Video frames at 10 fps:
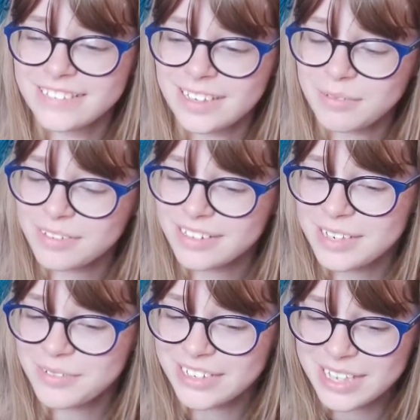We
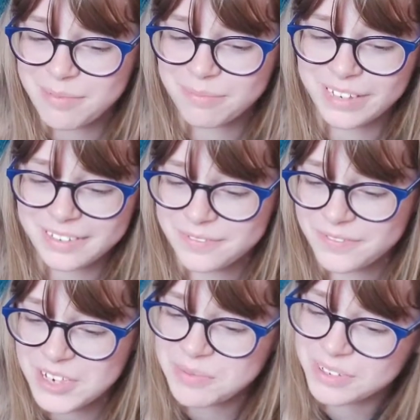get one of them like
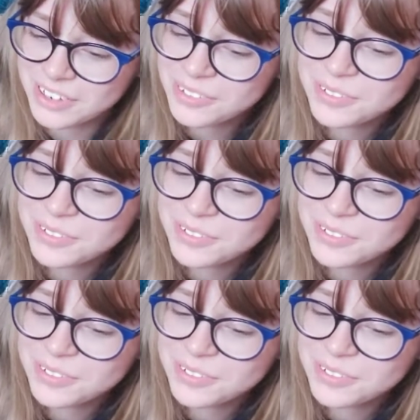foam golf